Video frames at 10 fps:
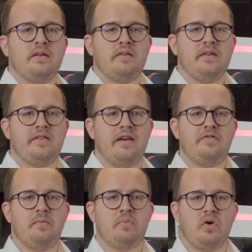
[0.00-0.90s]
The
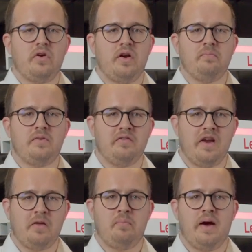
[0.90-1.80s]
safety program
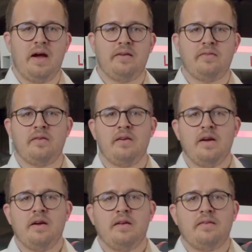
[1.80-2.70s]
developed by us
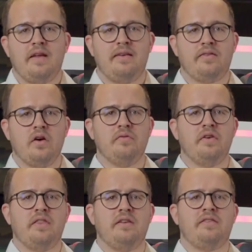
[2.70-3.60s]
takes
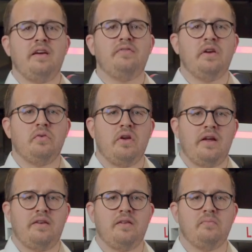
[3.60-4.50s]
over the
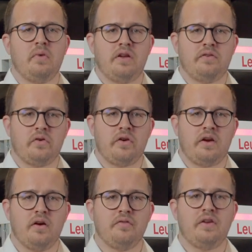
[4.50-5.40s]
safety-related
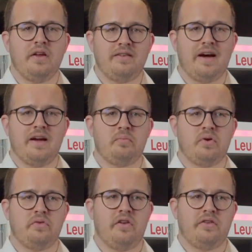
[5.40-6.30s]
monitoring of the entire
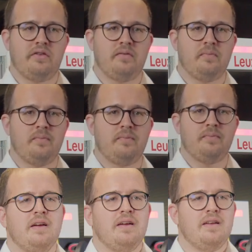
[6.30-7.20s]
process.
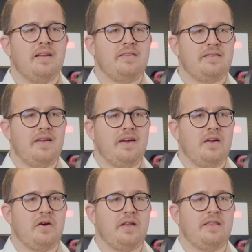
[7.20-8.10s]
Let's take a
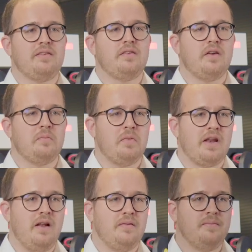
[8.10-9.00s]
look at this on the
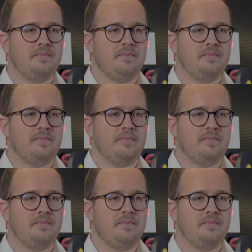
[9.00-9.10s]
model.